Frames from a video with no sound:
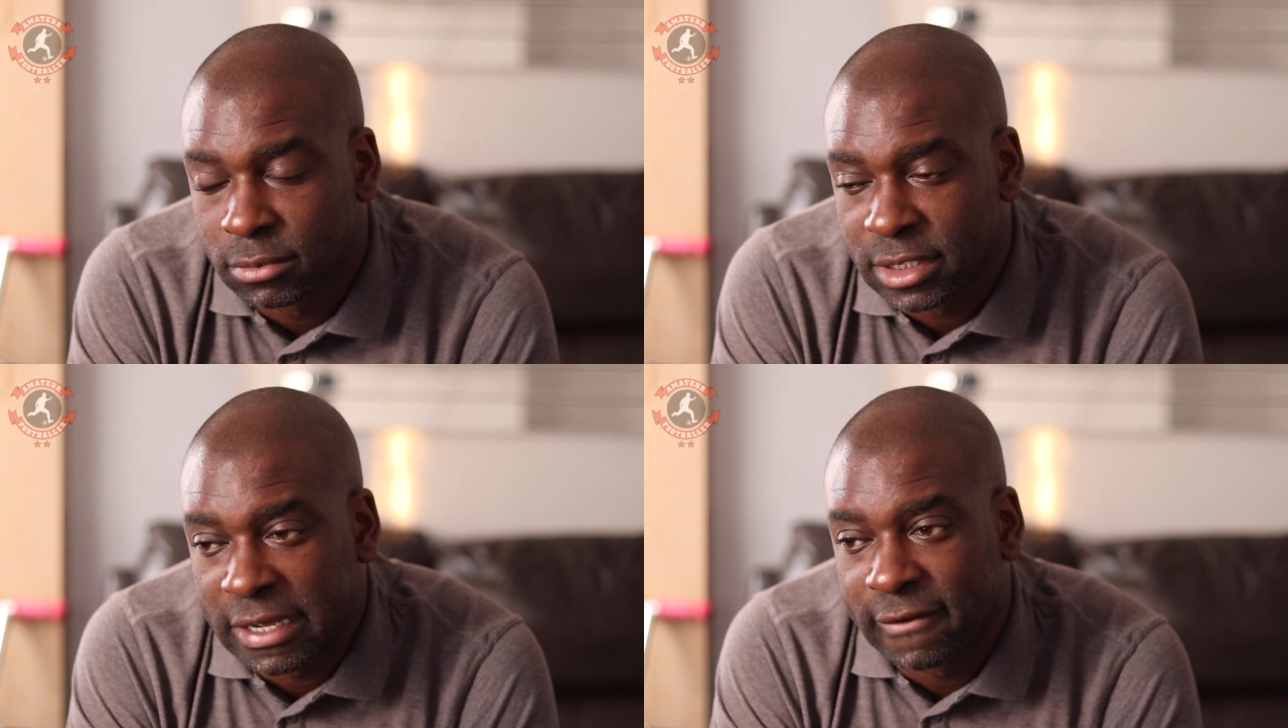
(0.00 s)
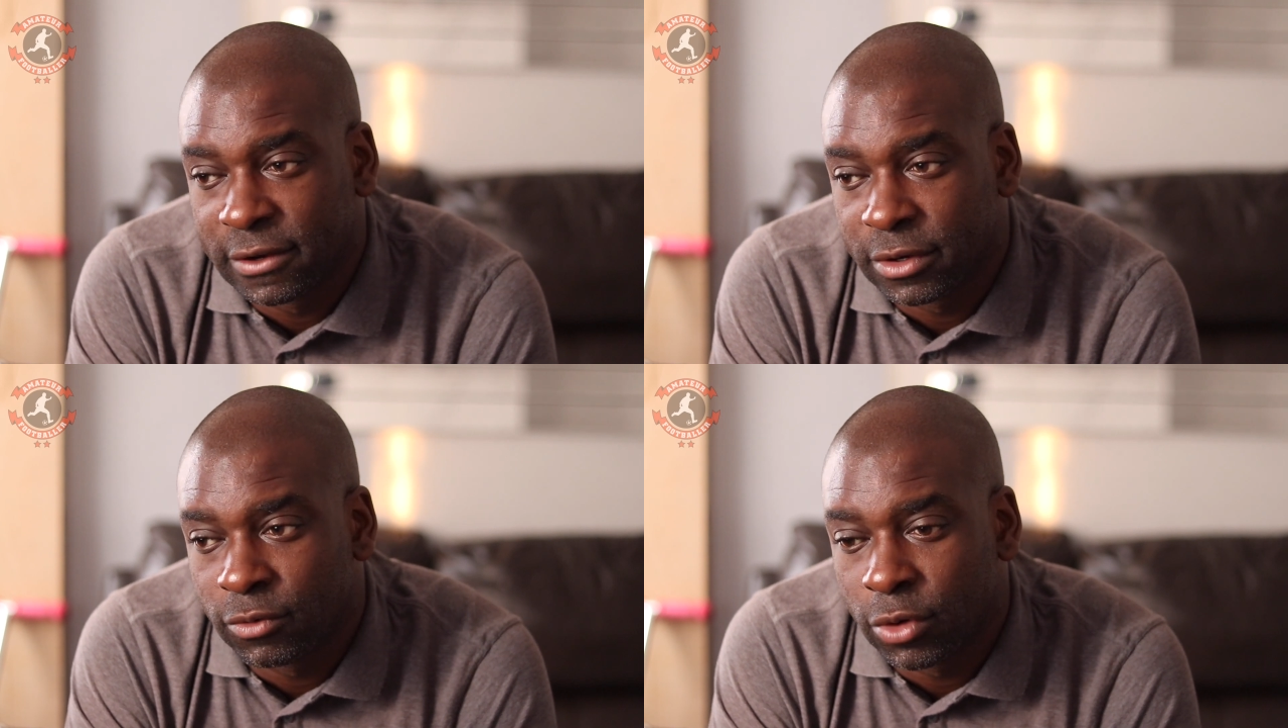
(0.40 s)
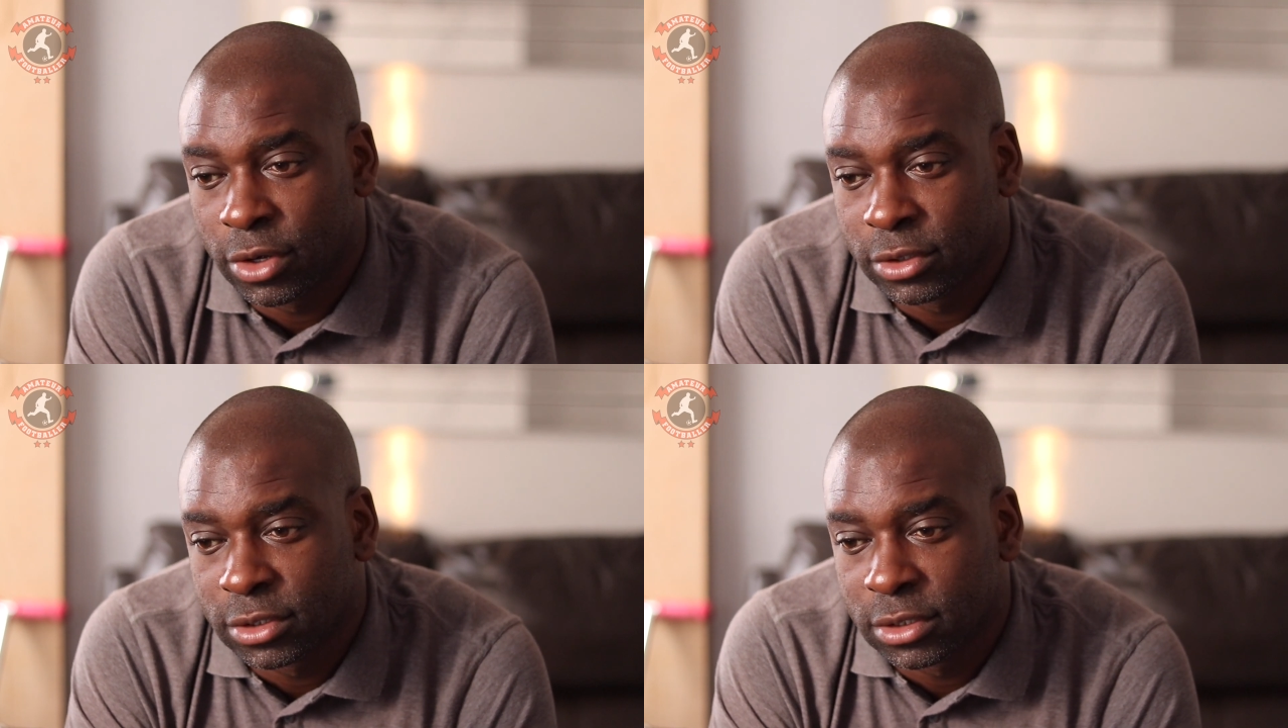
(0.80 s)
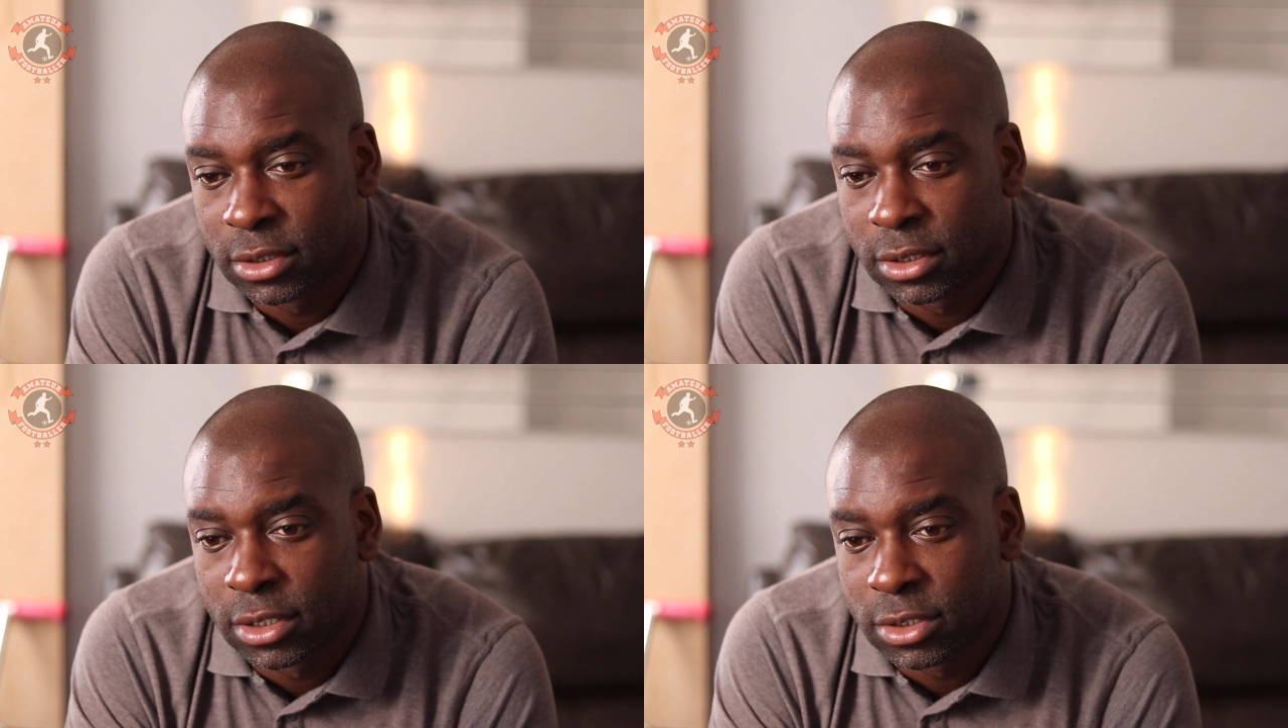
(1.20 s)
South London Royals
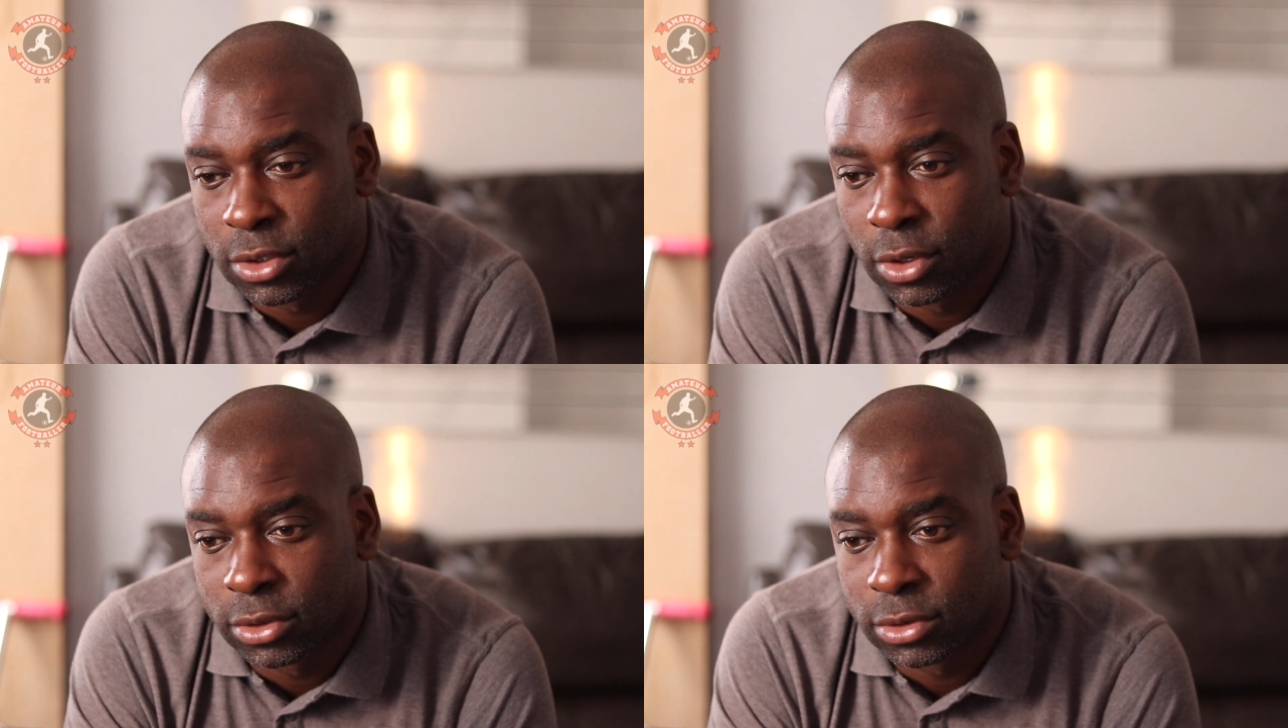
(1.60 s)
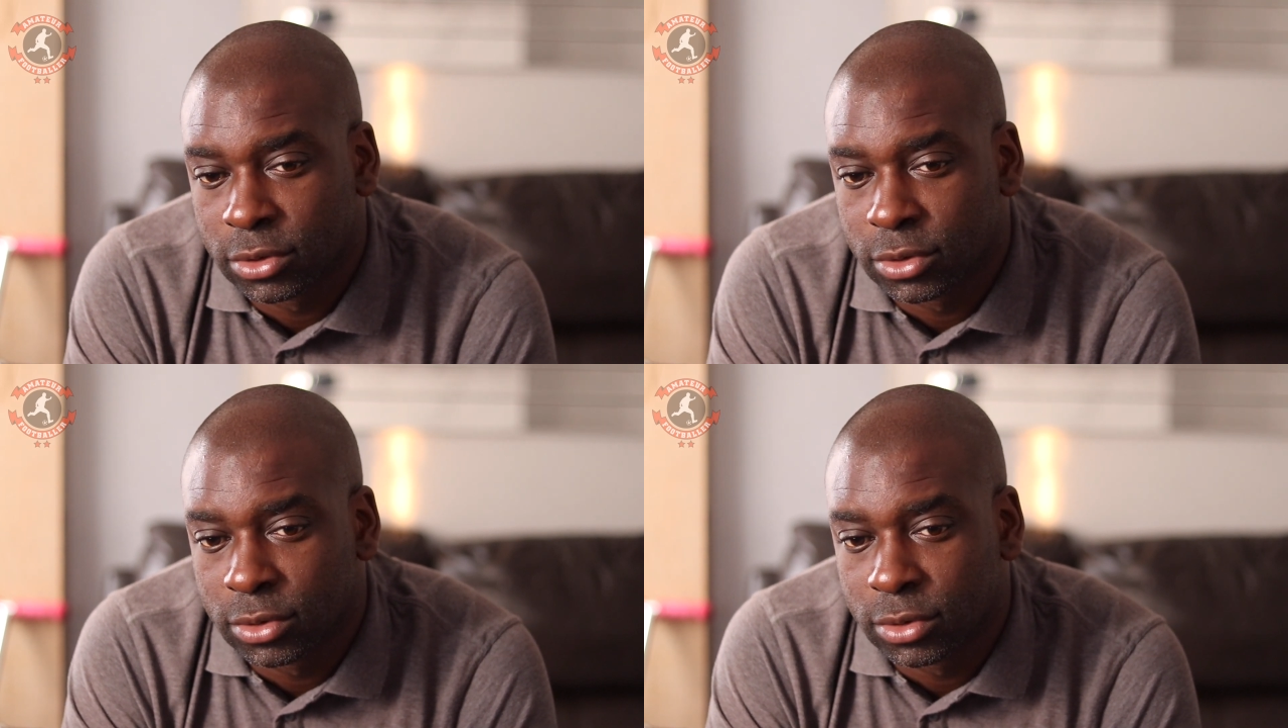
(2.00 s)
scored